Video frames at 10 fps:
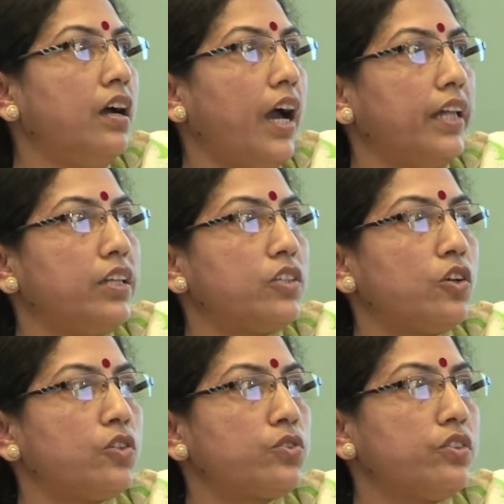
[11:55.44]
and it is
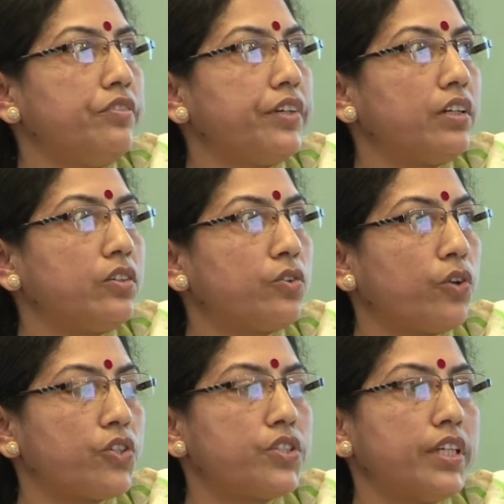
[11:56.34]
also difficult to
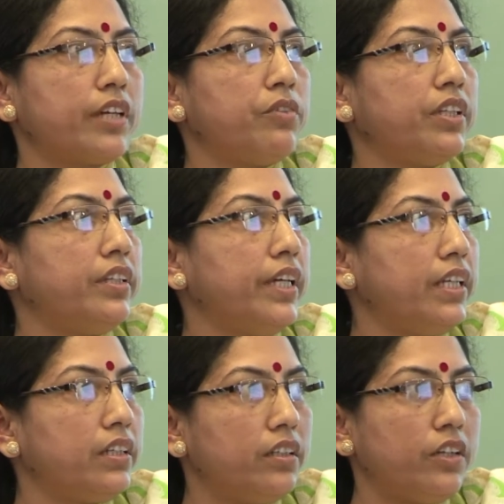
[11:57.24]
cross check whether the
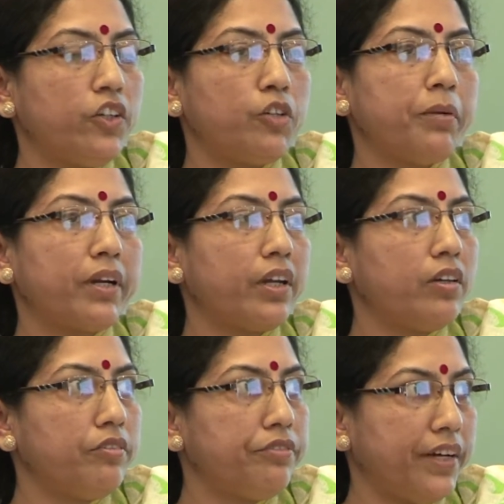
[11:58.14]
internal
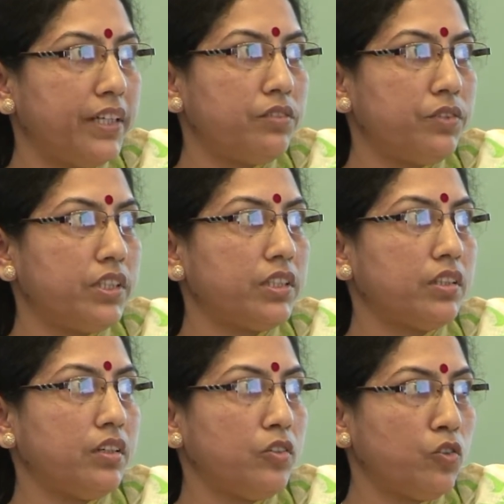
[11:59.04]
earmarking of funds, which is
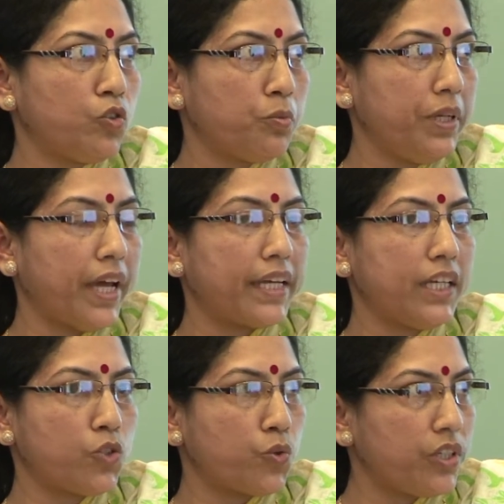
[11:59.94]
to be at
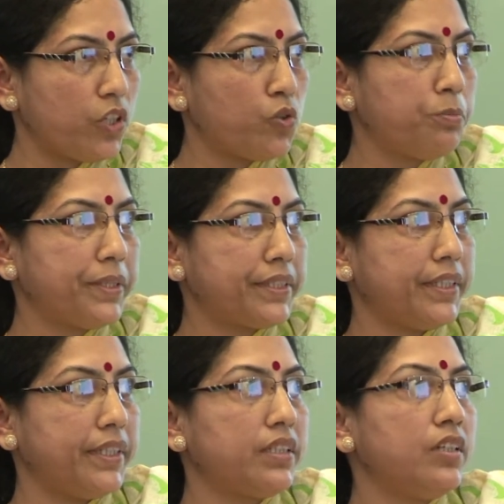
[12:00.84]
least
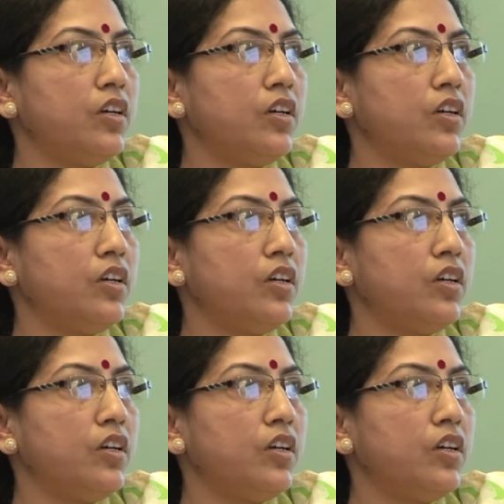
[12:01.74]
22%,